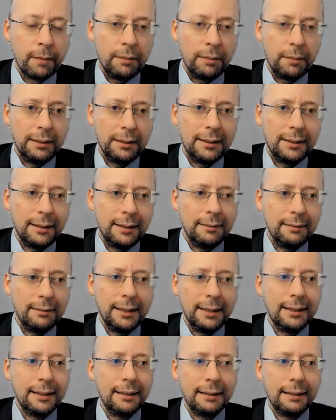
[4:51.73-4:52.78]
But
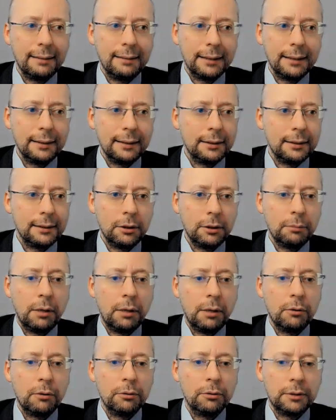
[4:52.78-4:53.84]
it's not
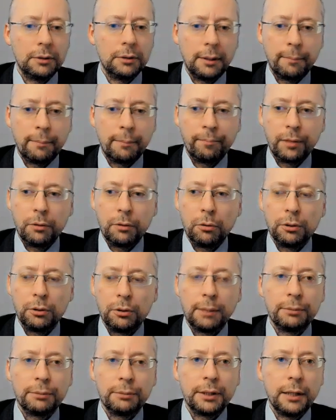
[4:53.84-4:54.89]
about some
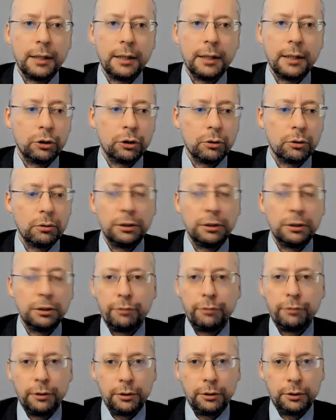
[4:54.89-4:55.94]
substantial
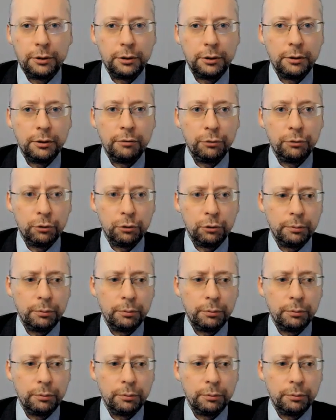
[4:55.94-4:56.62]
difference in the views,